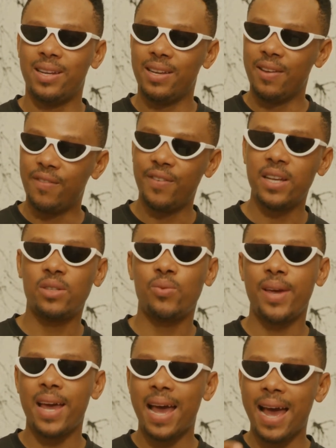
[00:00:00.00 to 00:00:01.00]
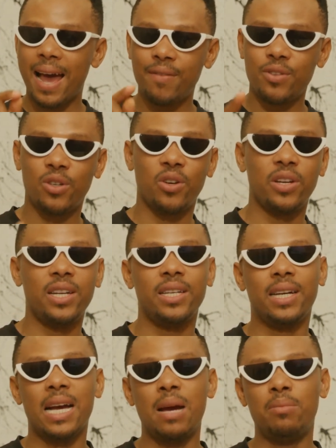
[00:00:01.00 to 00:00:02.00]
events where I have to connect the
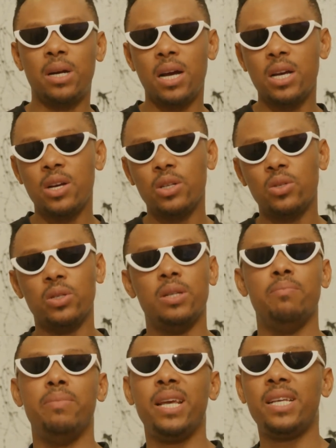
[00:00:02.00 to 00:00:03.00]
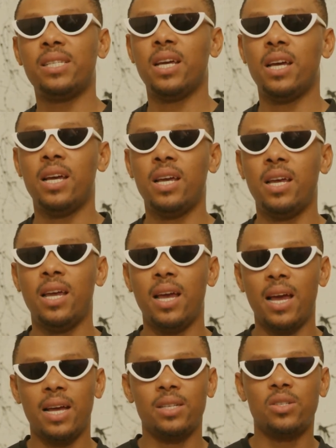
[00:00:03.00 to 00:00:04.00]
camera to the mixer
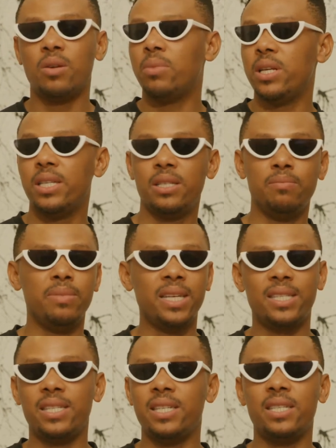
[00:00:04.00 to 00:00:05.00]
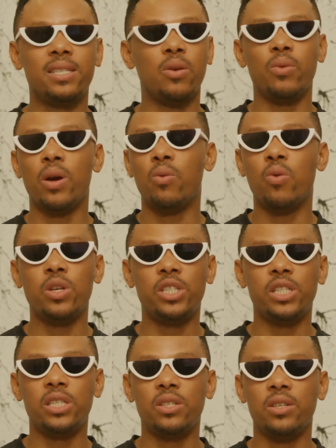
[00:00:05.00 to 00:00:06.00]
and somebody is mixing it and we are
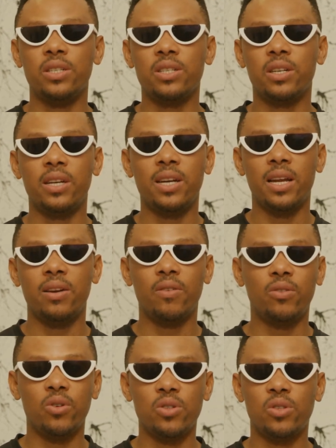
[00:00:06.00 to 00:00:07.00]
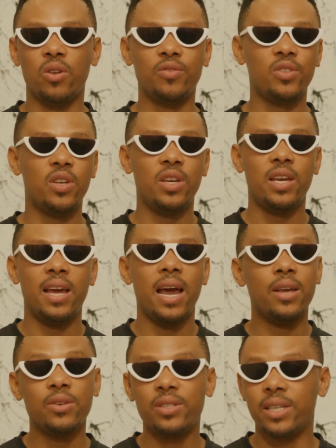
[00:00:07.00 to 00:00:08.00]
watching it on the screen and all those stuffs. I
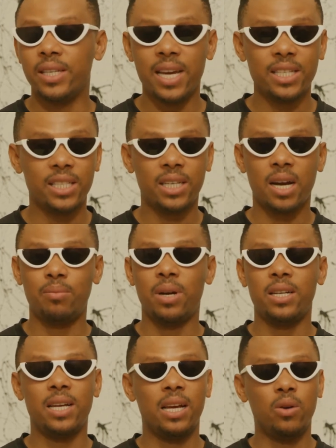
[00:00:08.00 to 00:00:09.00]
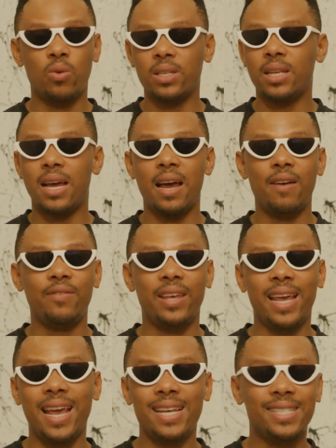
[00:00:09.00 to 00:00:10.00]
use the ENG camera. They're the ones that have the
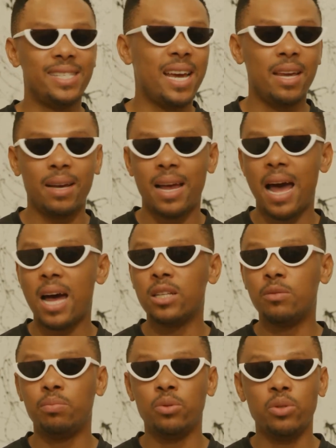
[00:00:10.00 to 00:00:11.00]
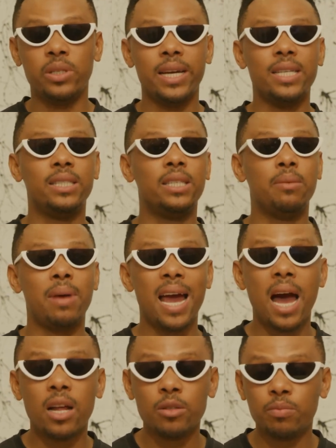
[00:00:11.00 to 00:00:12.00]
SDI output, the HDMI
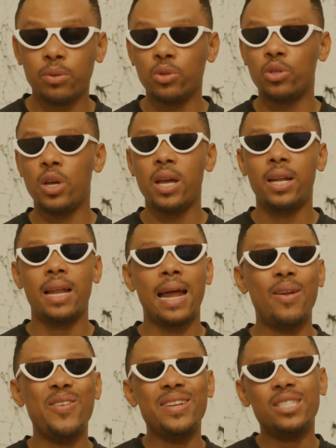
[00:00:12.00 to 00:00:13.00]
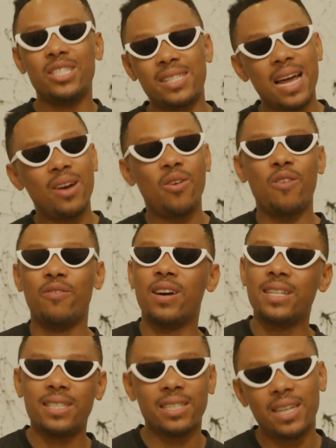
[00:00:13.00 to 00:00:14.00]
output, that I don't need to start
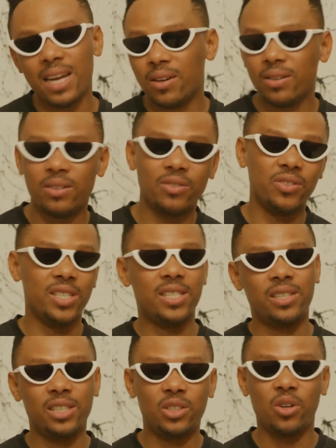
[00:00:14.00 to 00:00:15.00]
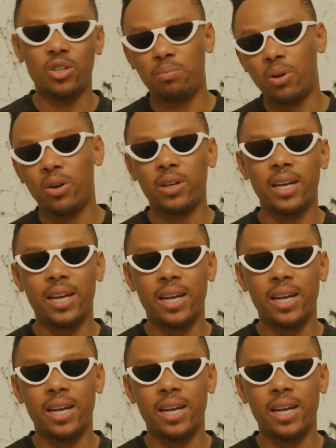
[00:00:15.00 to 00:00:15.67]
converting and restriction the plug.